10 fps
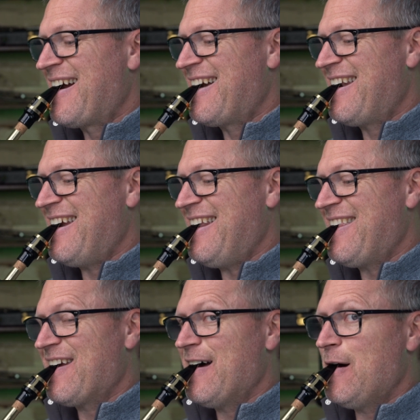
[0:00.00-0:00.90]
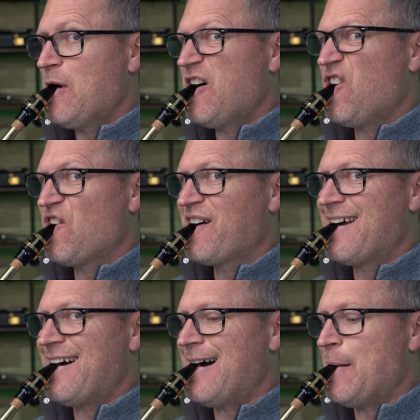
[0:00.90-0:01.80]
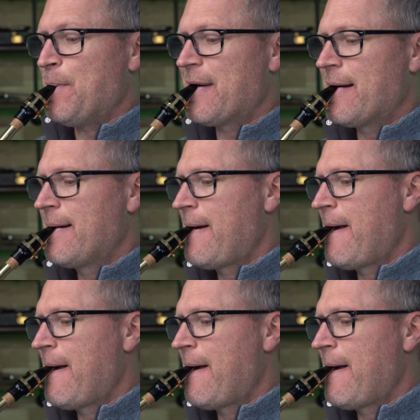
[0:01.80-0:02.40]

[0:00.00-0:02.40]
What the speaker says: Teeth go on top.